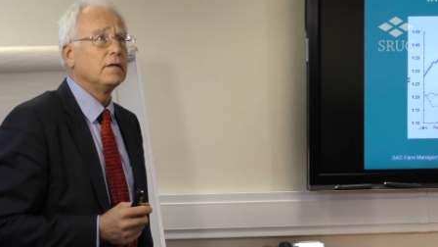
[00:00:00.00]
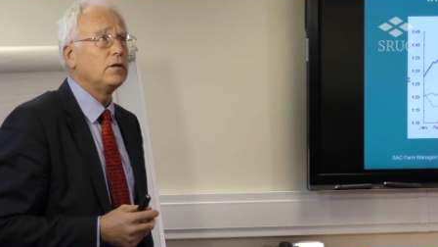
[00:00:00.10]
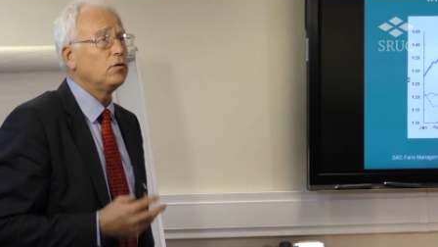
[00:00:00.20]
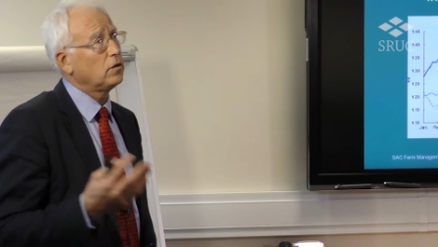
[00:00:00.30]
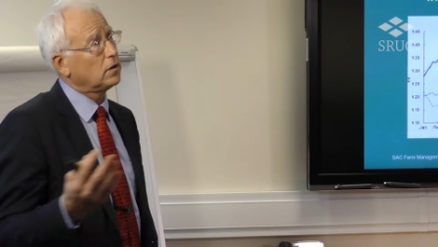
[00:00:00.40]
Now
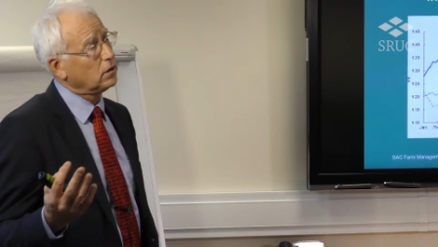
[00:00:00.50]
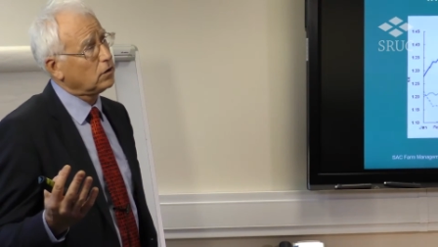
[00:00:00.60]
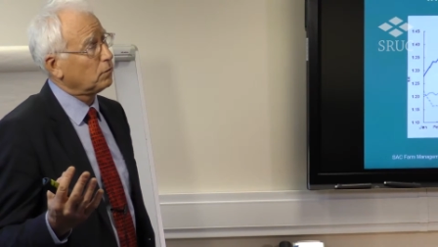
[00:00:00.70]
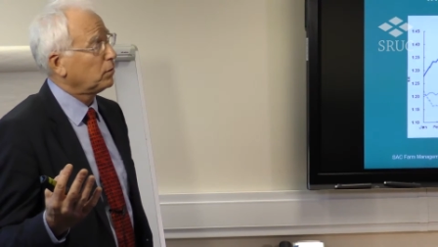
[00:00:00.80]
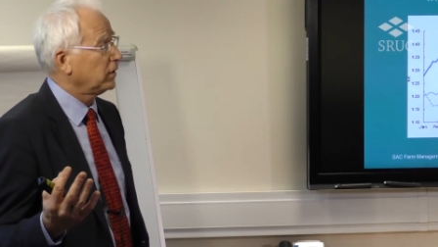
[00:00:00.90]
you could
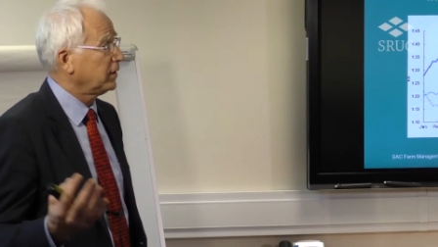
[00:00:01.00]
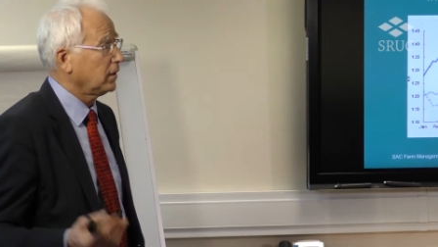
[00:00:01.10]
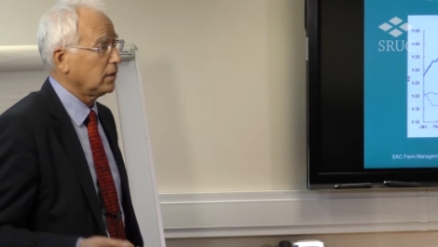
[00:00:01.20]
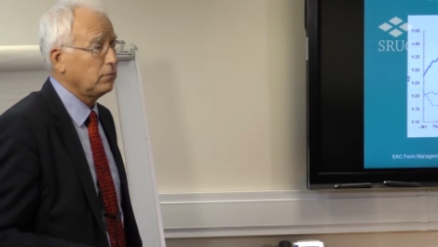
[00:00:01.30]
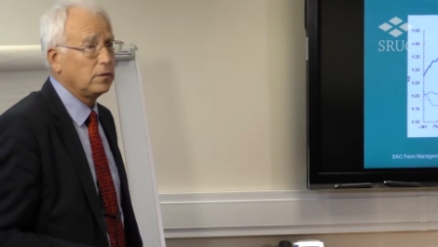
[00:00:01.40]
argue
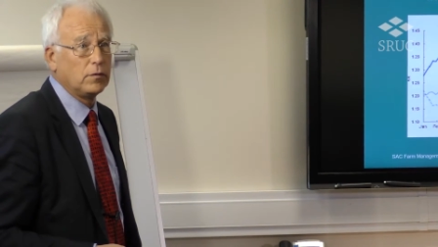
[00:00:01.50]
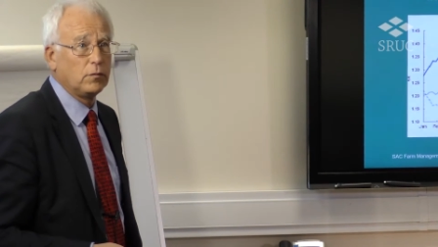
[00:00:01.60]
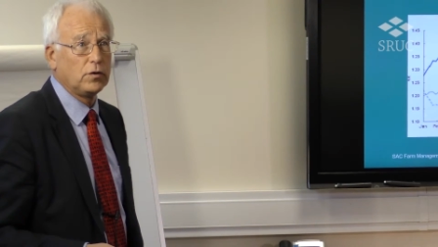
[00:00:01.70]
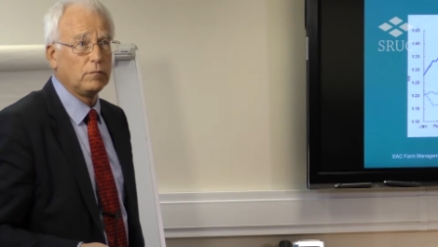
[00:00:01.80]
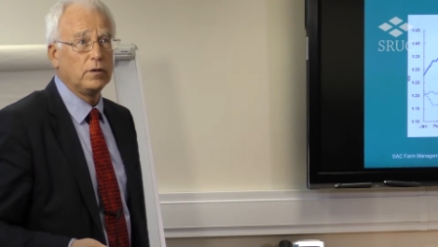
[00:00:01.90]
politically maybe
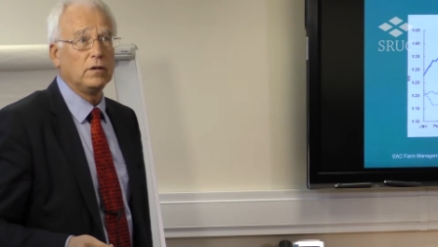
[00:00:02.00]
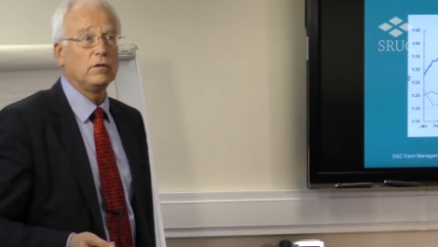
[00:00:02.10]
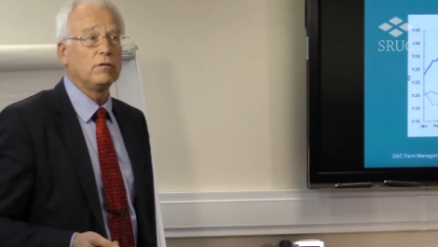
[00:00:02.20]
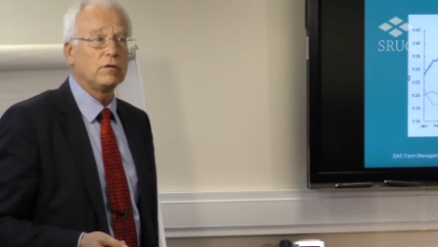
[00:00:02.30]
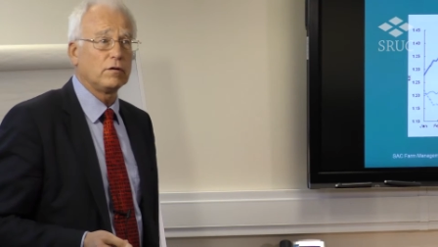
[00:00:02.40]
we should be in the
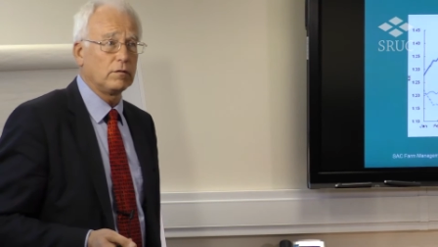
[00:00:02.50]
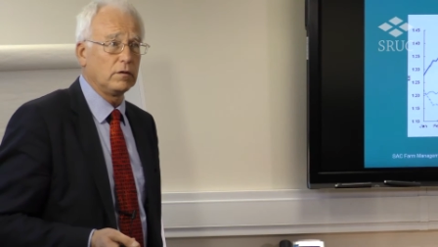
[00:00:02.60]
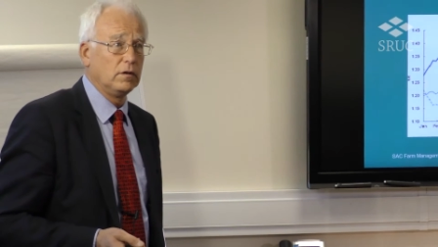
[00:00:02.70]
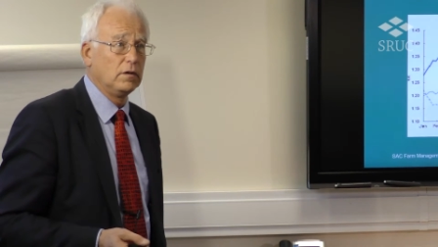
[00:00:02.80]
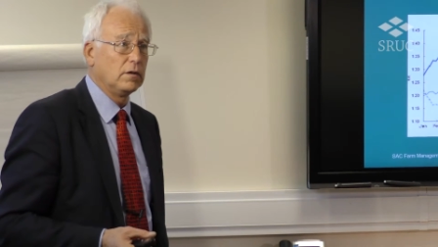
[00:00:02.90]
eurozone.
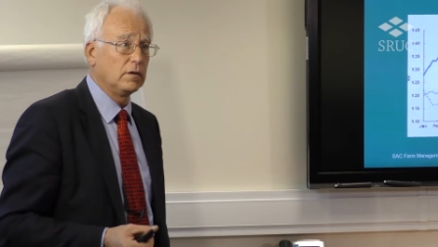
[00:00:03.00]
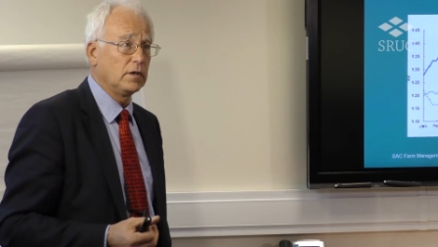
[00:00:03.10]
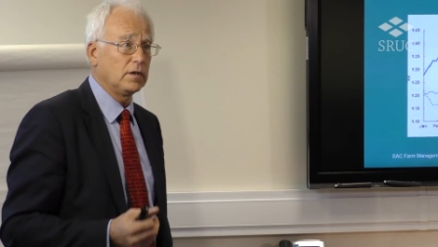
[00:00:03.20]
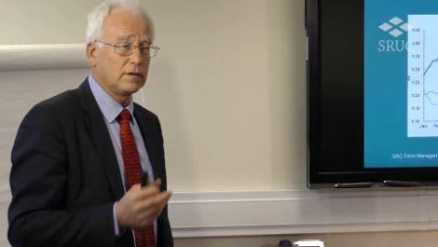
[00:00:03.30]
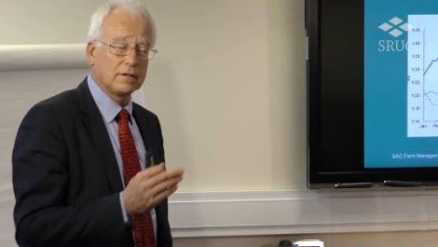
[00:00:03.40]

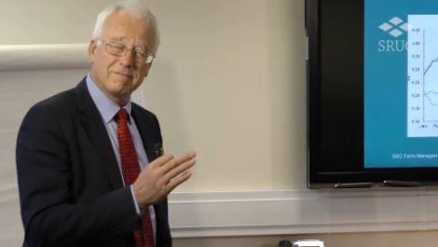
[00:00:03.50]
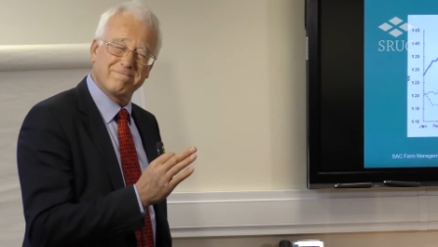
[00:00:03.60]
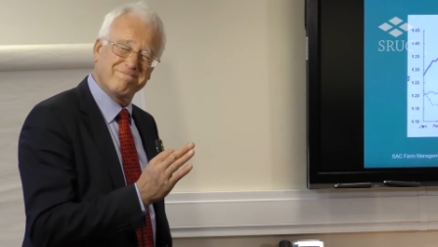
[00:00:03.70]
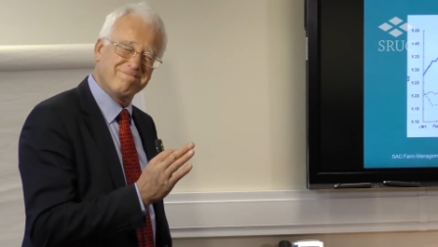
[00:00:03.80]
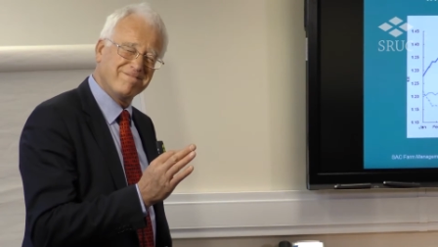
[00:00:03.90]
That's
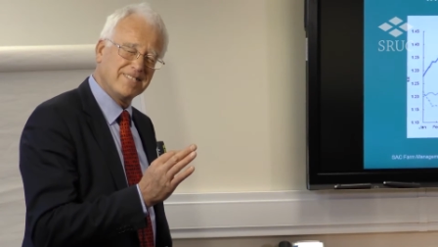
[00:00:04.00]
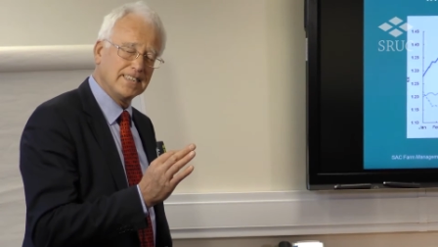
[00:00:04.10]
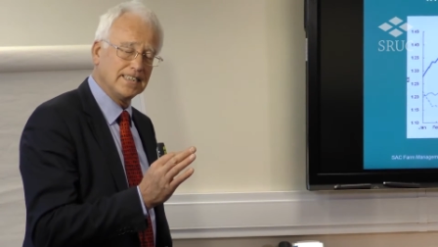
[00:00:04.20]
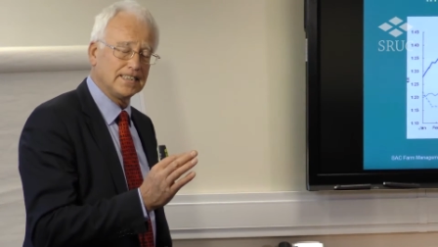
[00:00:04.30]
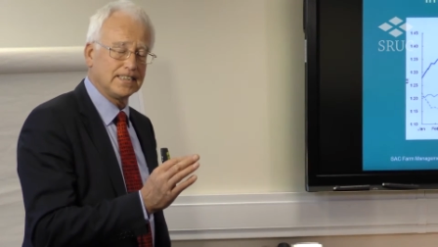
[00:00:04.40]

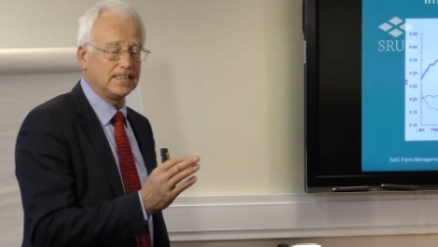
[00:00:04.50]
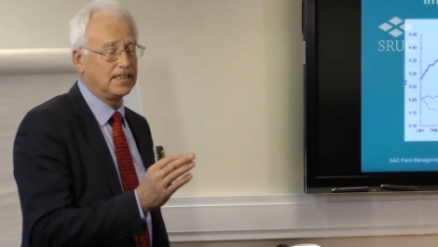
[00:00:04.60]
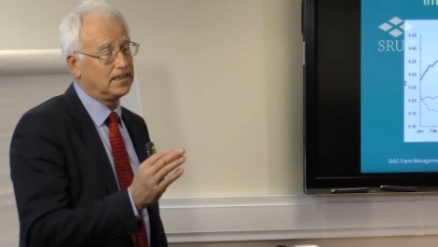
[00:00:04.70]
it's,